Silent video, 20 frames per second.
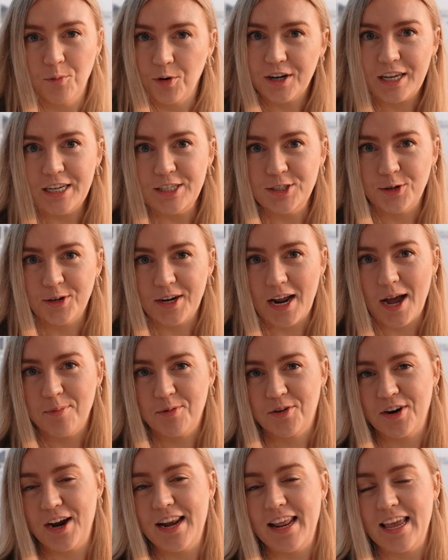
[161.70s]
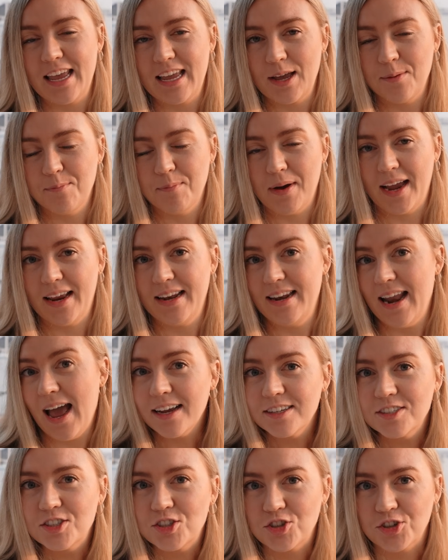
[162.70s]
working toward upgrading my
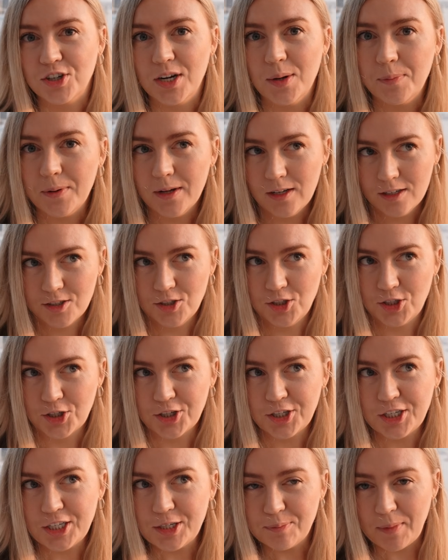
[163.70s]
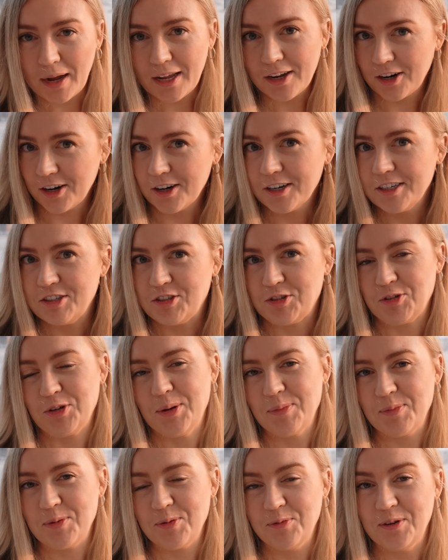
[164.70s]
next trip during my current
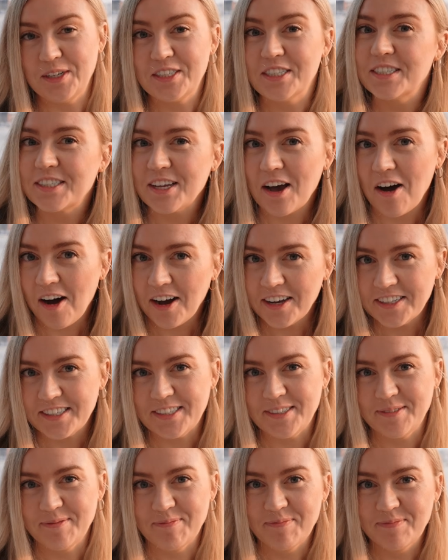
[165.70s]
trip, which is awesome.